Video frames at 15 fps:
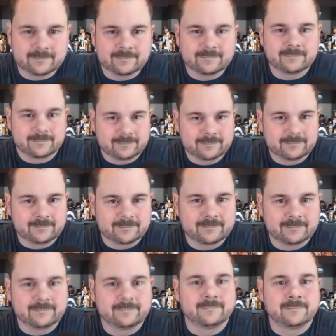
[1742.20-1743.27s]

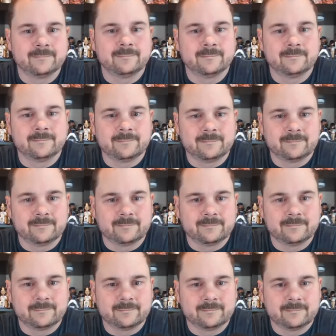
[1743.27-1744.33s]

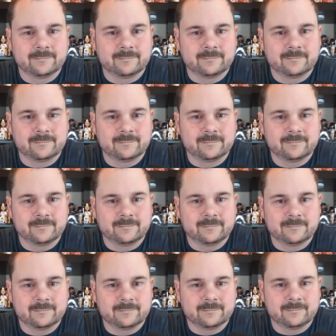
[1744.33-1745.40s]

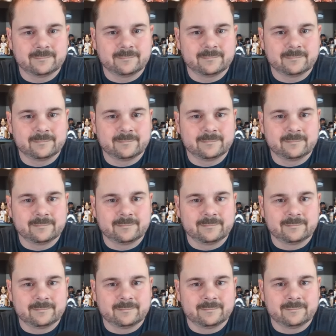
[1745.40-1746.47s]

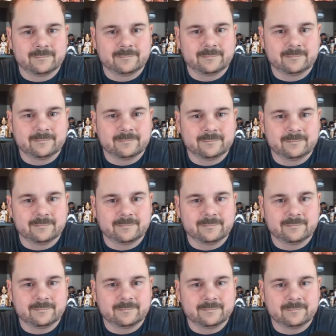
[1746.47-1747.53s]

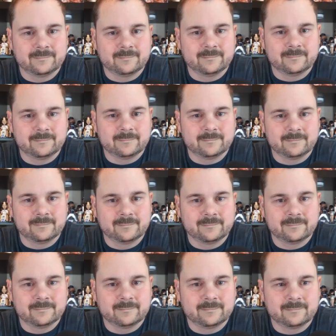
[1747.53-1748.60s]

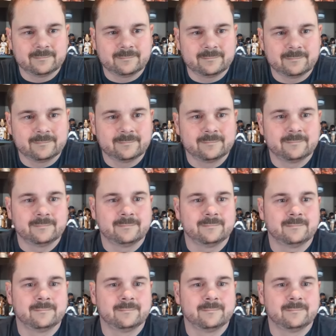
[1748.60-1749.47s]
This person isn't speaking.